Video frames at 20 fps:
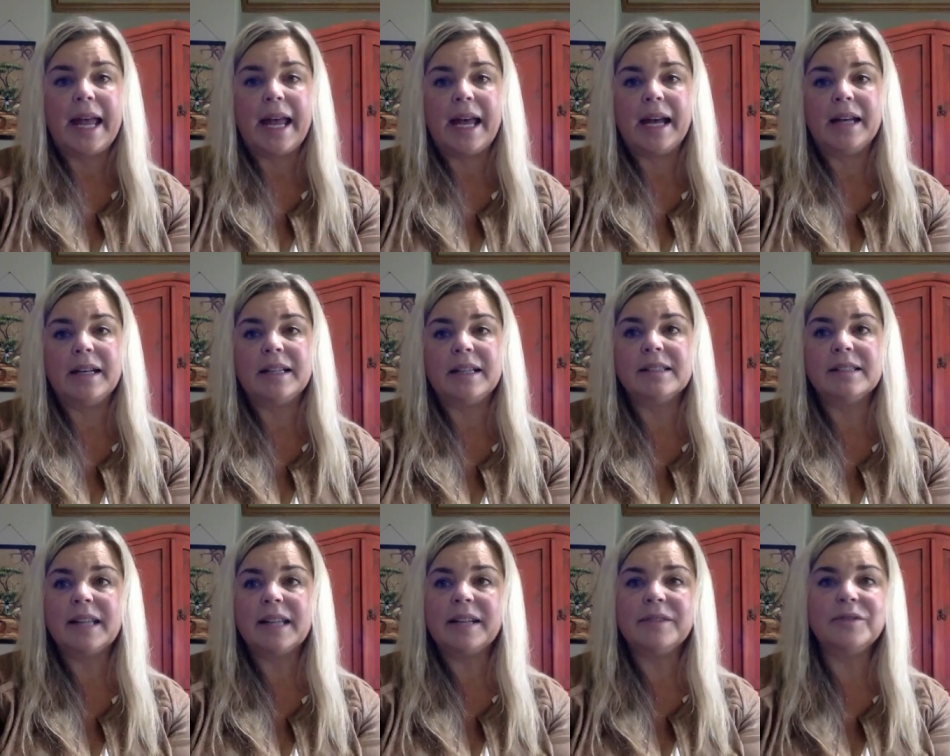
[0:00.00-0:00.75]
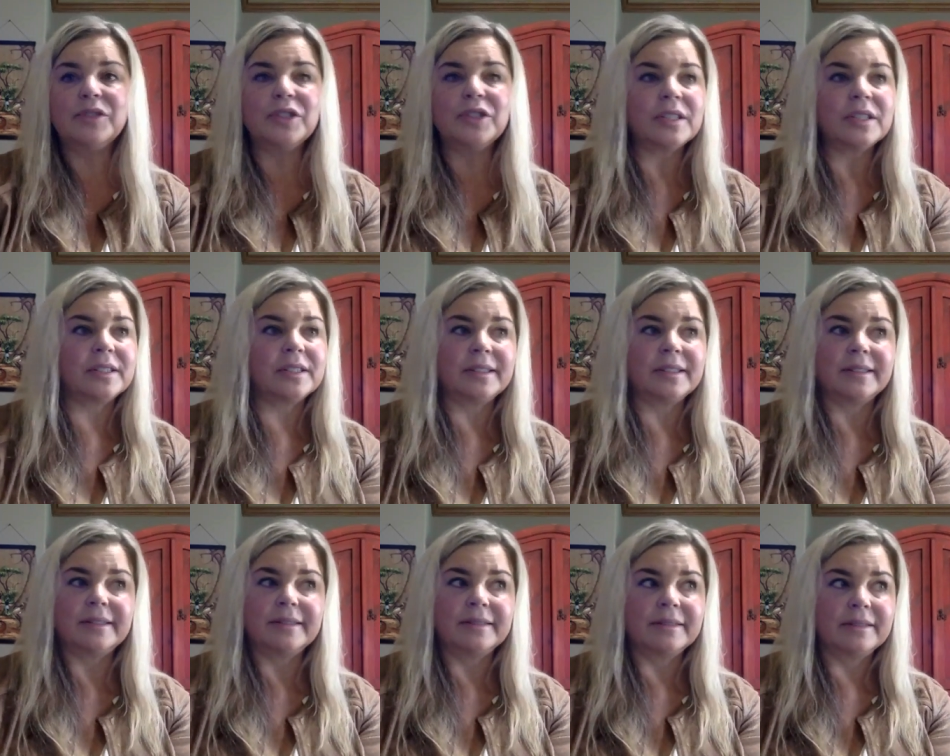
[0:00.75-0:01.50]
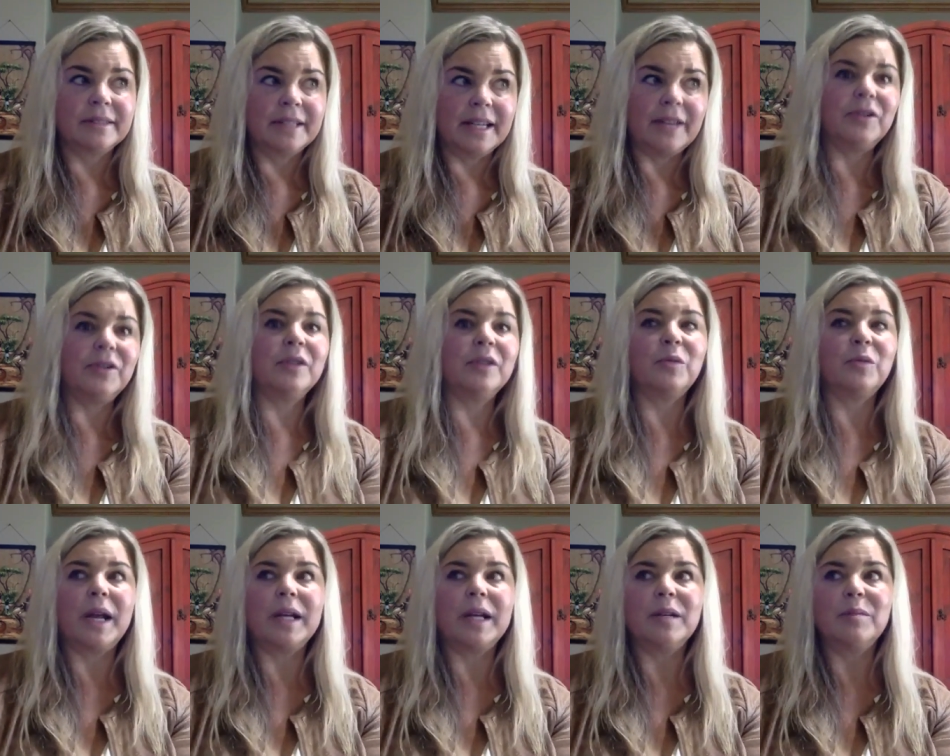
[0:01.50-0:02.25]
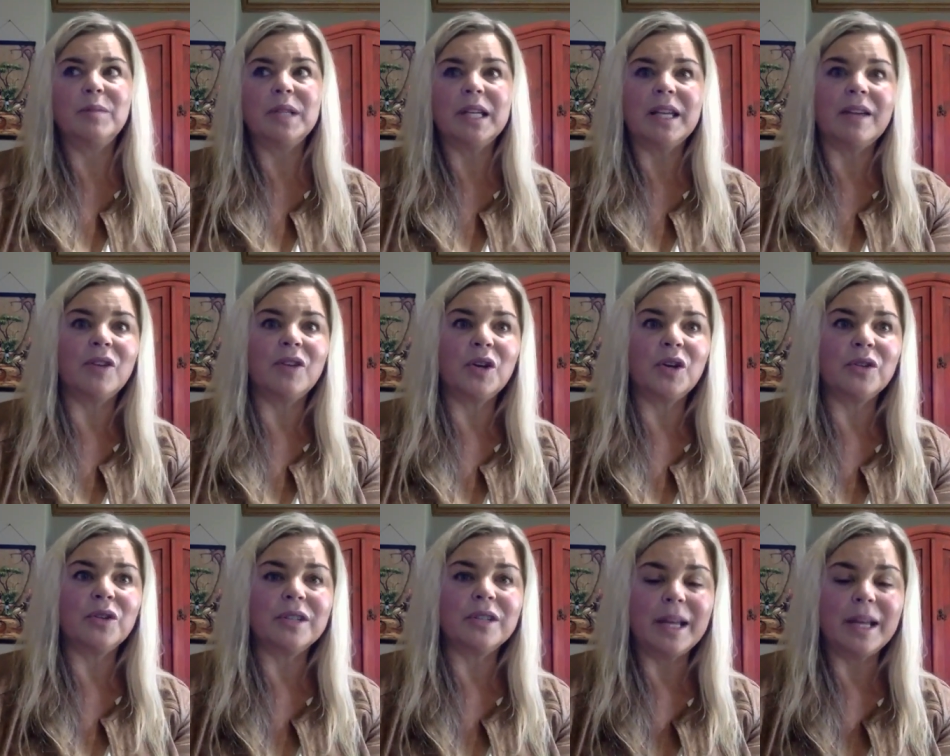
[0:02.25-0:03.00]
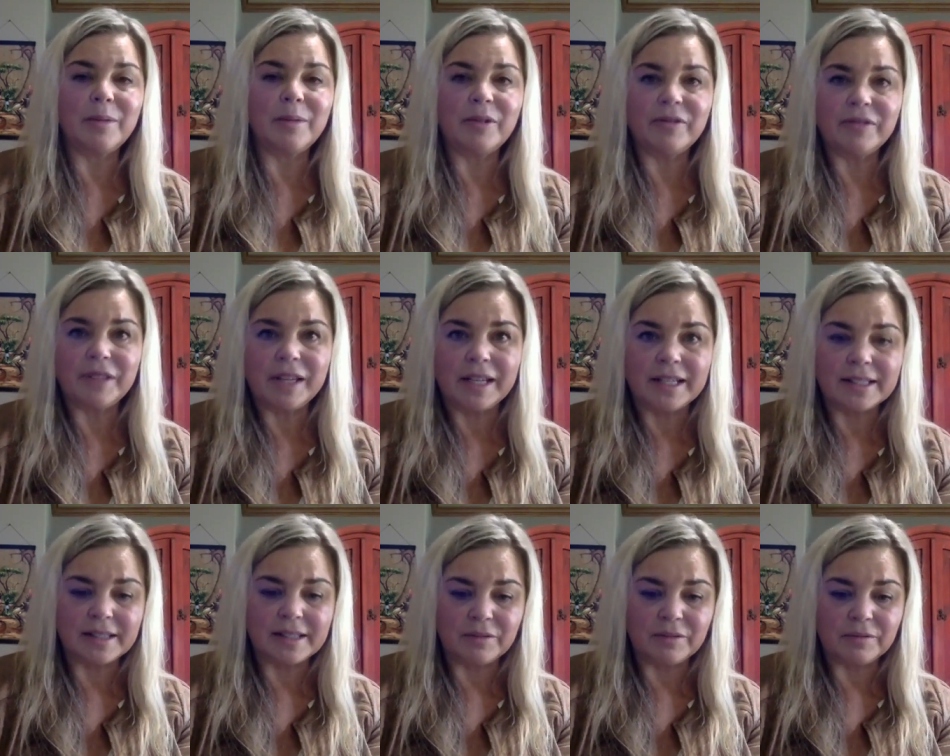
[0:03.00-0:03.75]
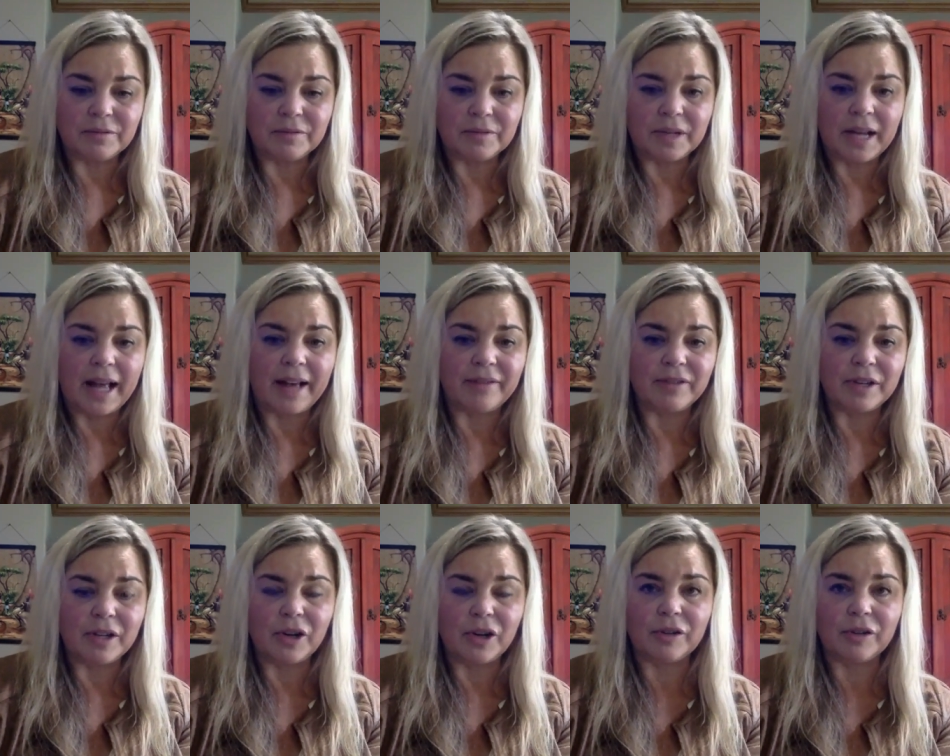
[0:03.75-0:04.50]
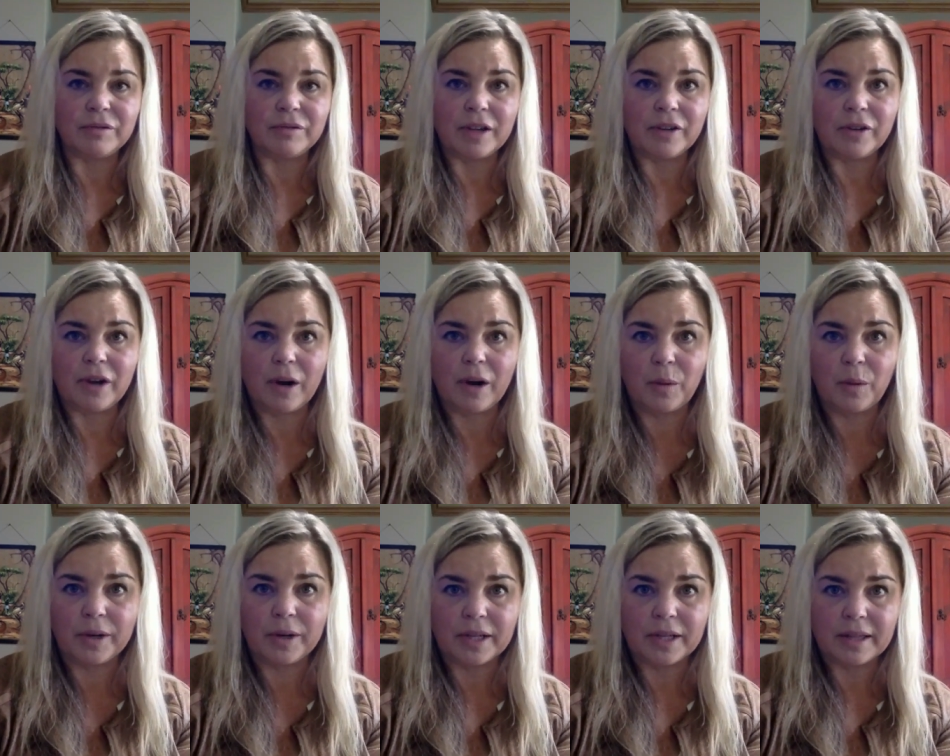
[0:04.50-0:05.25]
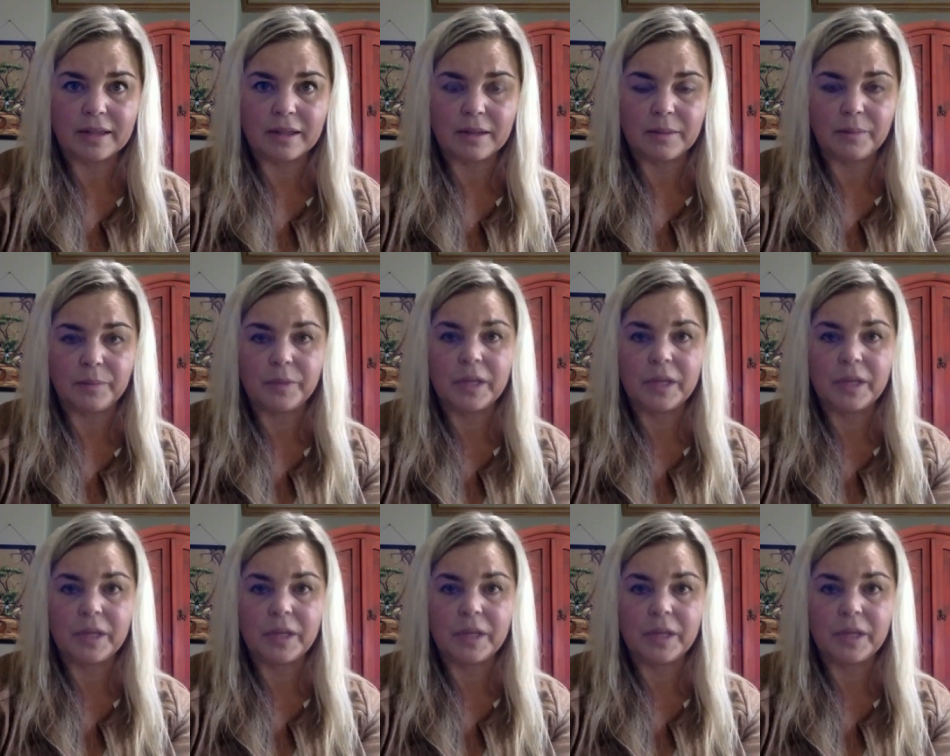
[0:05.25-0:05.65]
And instead of just randomly giving her the name of things and having her figure out where to get them,